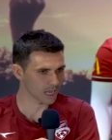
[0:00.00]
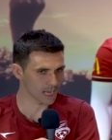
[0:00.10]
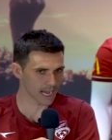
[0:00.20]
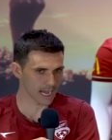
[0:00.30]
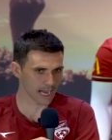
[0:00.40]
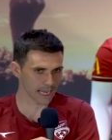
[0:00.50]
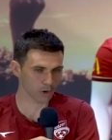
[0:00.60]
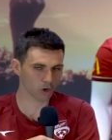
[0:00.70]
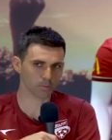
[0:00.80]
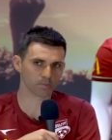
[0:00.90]
I
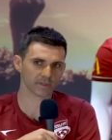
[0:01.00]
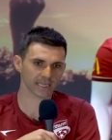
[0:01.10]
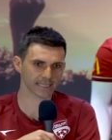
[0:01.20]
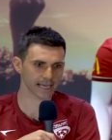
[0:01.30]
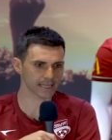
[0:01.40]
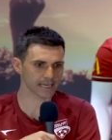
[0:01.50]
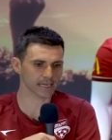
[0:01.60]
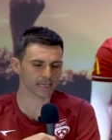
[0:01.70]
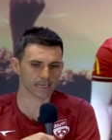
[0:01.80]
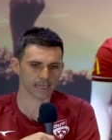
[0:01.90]
hope. That's the
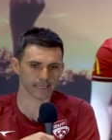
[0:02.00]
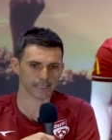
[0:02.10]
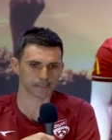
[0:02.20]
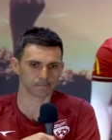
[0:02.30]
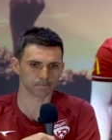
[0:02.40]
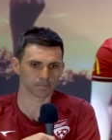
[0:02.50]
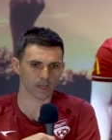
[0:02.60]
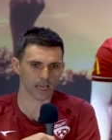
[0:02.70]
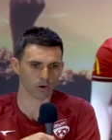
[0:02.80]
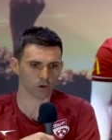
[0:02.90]
idea.
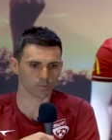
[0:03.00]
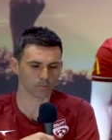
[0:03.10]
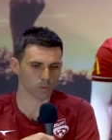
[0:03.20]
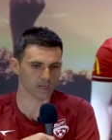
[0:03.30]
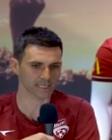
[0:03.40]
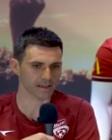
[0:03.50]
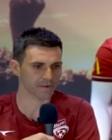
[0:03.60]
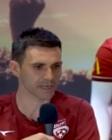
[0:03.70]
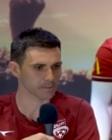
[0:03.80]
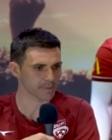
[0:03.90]
I hope once I
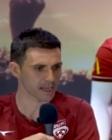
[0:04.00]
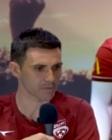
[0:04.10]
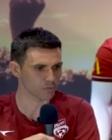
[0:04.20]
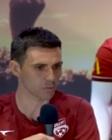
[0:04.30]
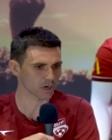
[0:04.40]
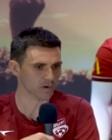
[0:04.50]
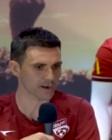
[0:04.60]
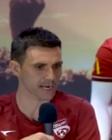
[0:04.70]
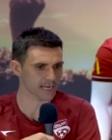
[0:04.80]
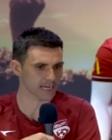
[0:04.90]
finish my football career,